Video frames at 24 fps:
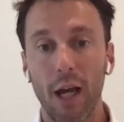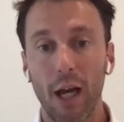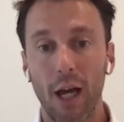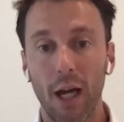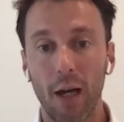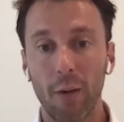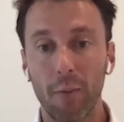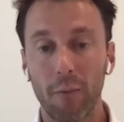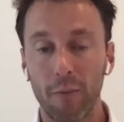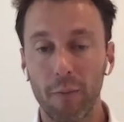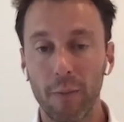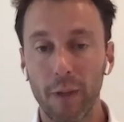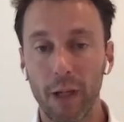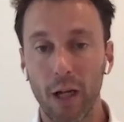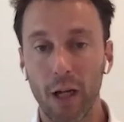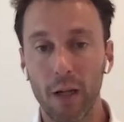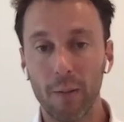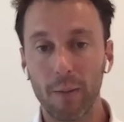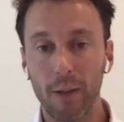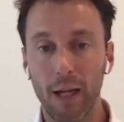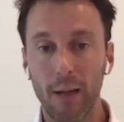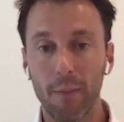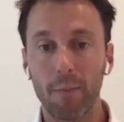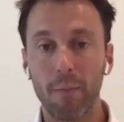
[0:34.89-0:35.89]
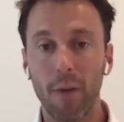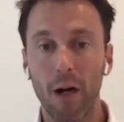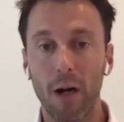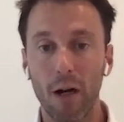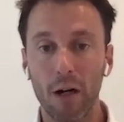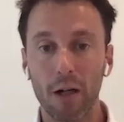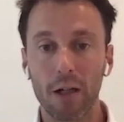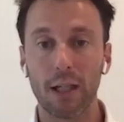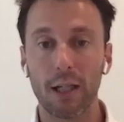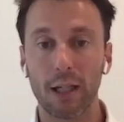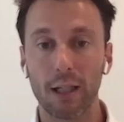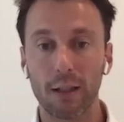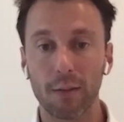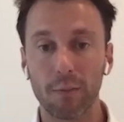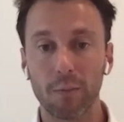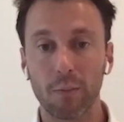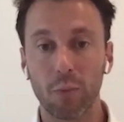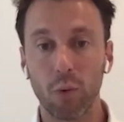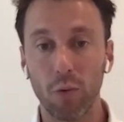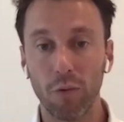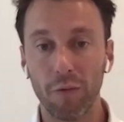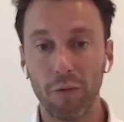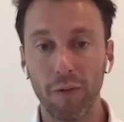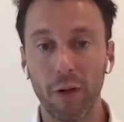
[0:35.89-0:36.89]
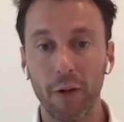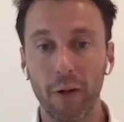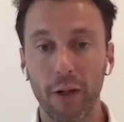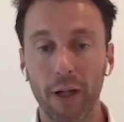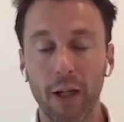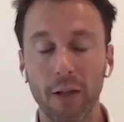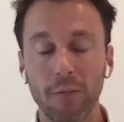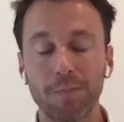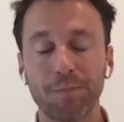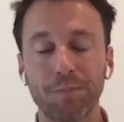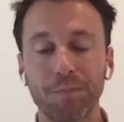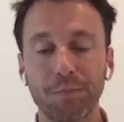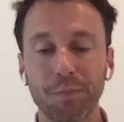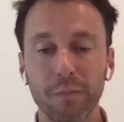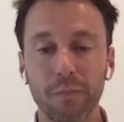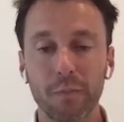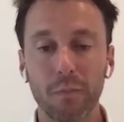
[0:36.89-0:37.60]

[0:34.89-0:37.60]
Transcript: um, from the IBM marketing portfolio.